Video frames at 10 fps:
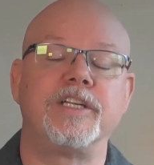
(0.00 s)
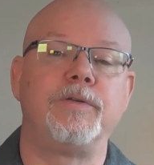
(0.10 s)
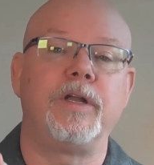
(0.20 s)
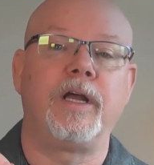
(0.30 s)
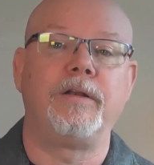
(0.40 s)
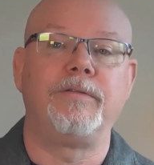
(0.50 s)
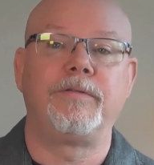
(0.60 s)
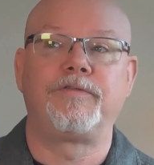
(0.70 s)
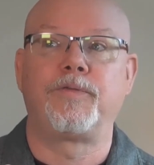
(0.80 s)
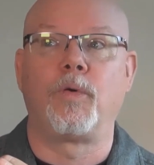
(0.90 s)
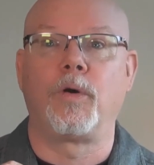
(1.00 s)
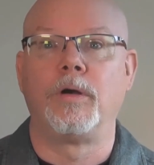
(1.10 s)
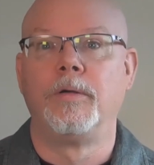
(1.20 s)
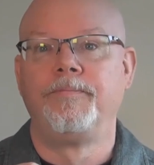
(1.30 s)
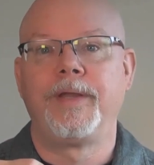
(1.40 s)
And
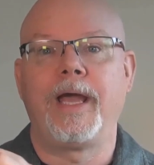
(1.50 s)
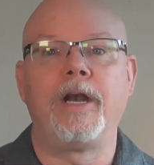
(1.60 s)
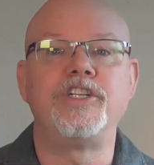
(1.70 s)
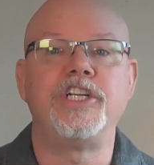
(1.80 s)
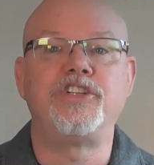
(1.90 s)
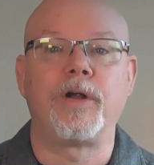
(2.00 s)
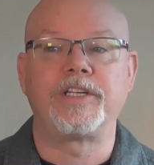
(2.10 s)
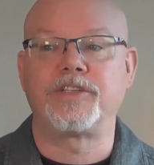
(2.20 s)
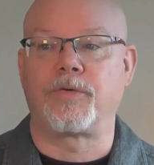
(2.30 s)
for energy drinks